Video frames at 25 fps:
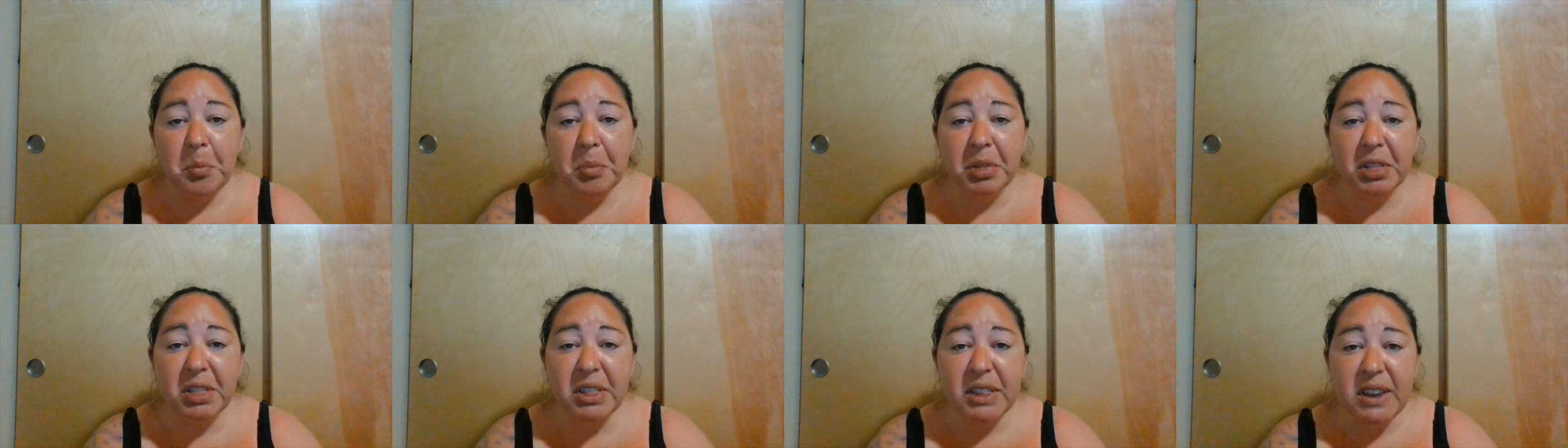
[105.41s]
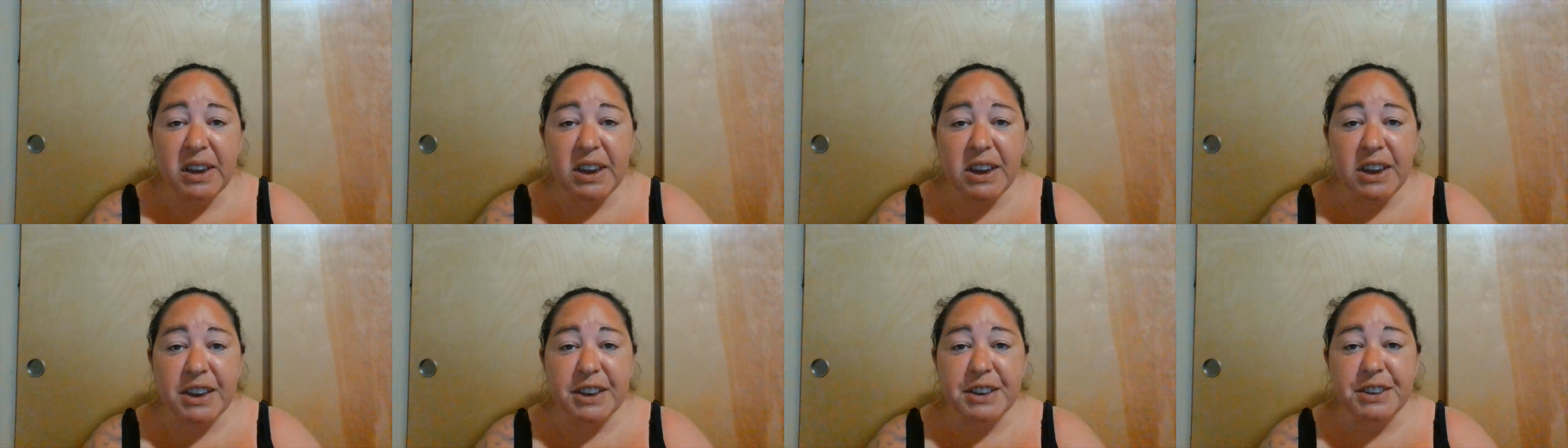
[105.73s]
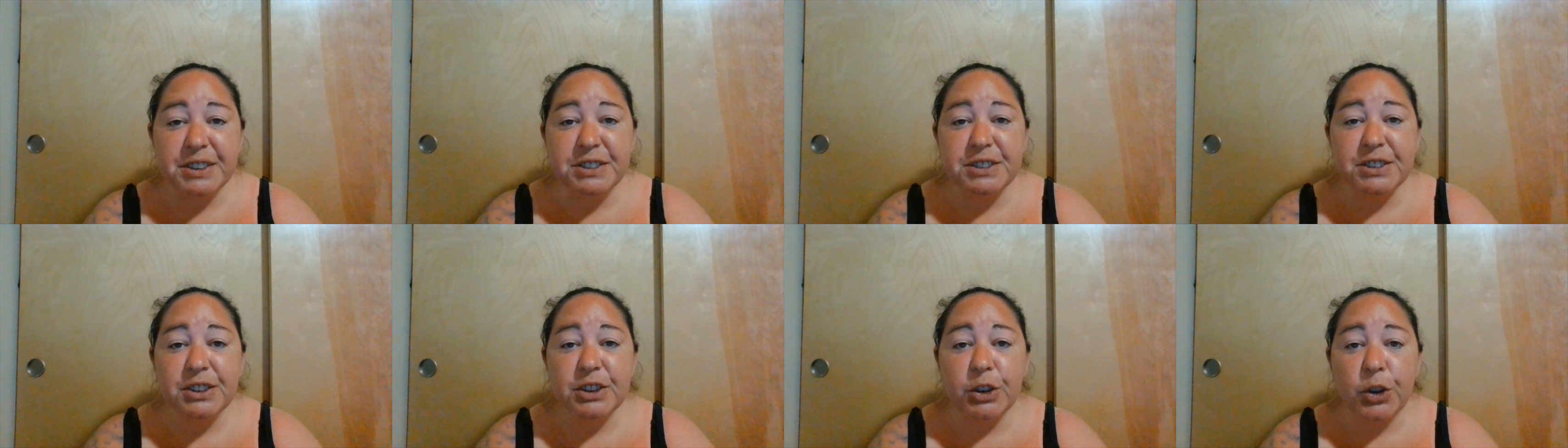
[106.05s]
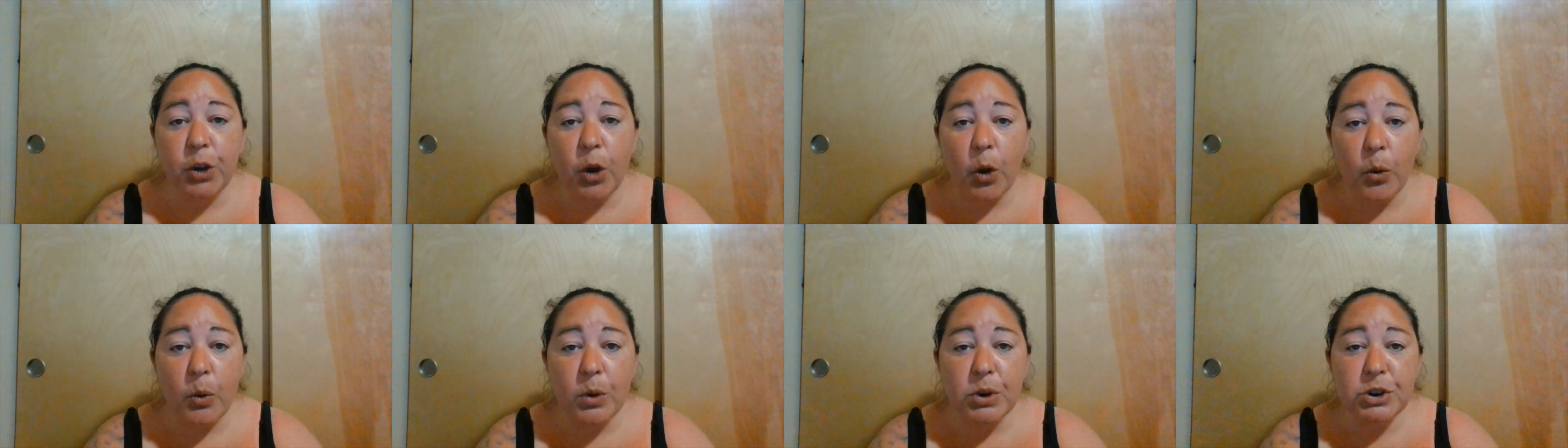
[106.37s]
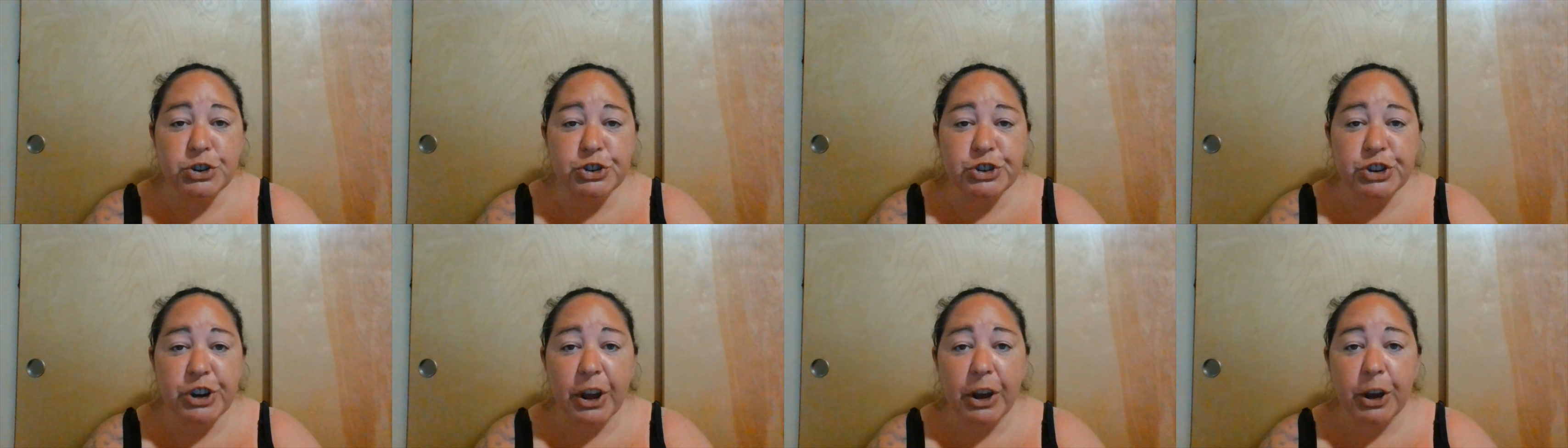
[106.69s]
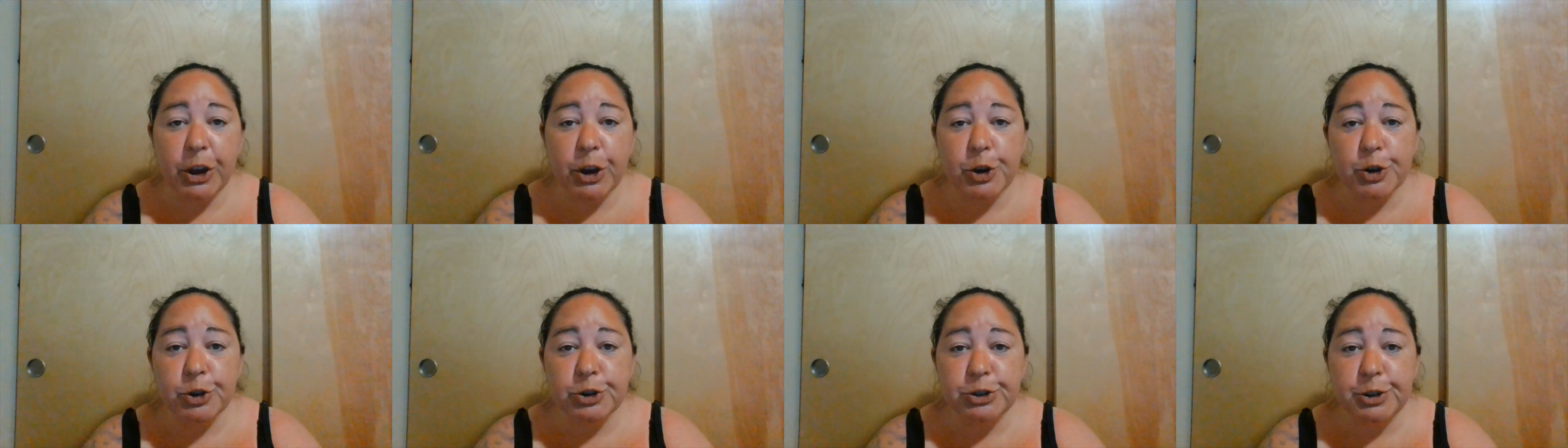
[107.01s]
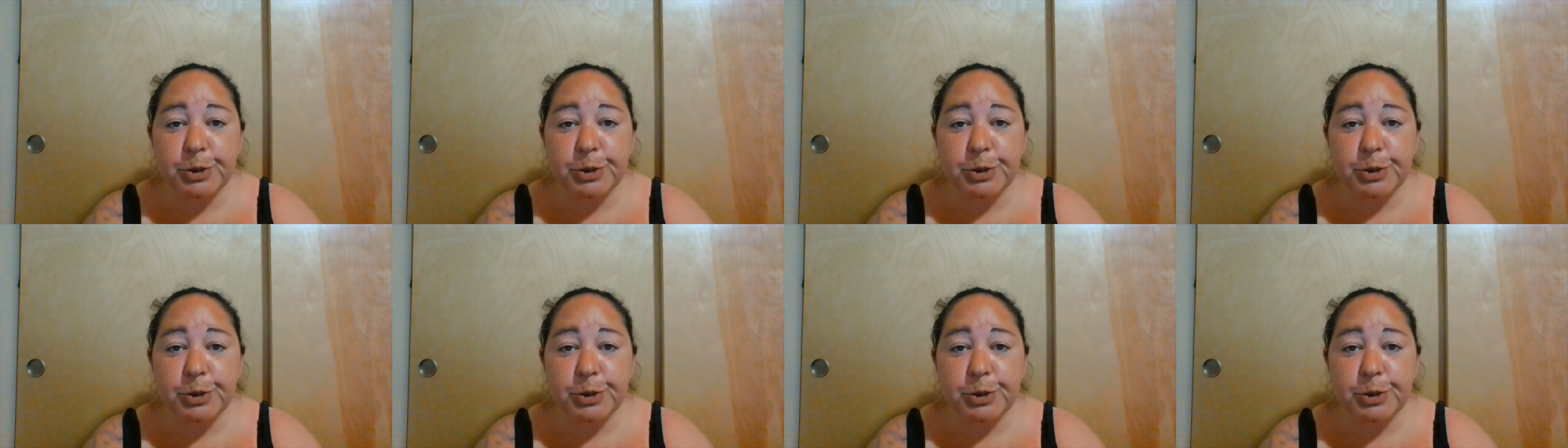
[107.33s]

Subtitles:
Please go and check your